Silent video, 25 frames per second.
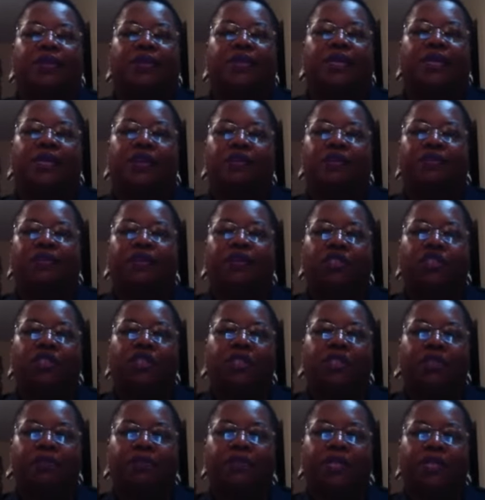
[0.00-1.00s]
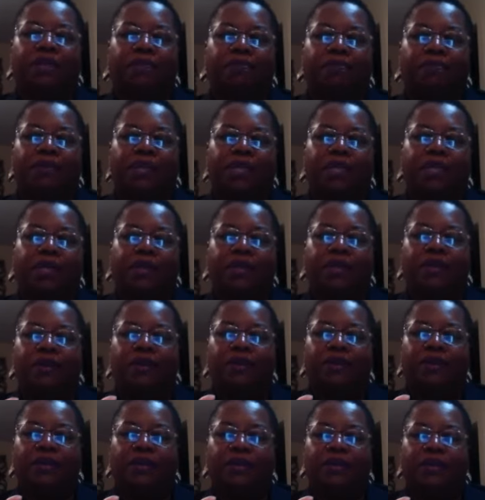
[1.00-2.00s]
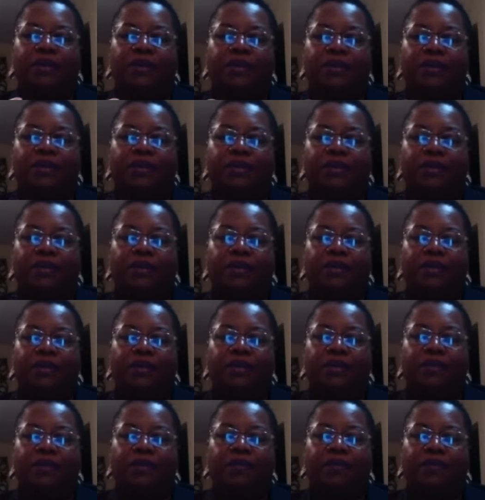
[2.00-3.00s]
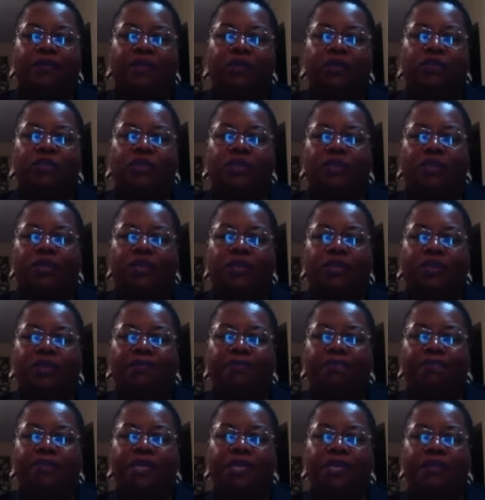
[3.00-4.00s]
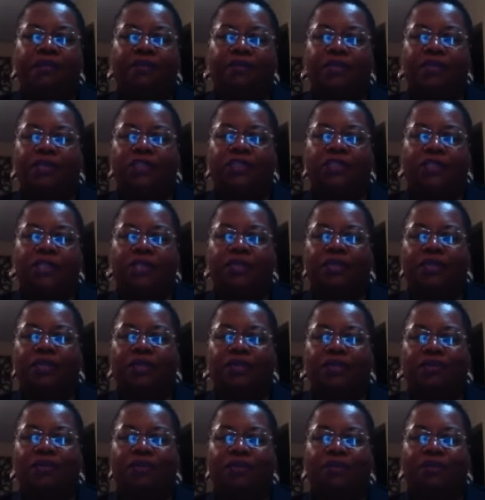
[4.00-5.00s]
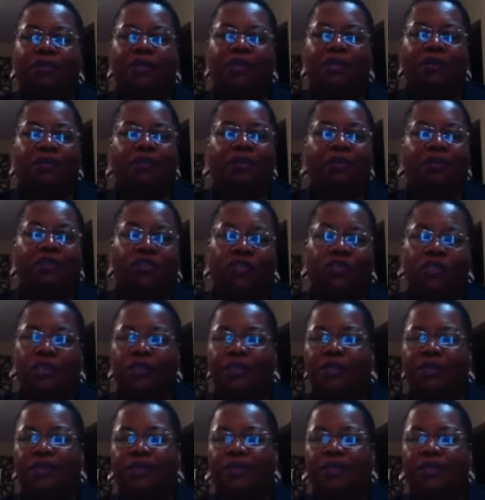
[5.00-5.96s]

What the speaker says: Get a vision of that big future, that big vision of your big future.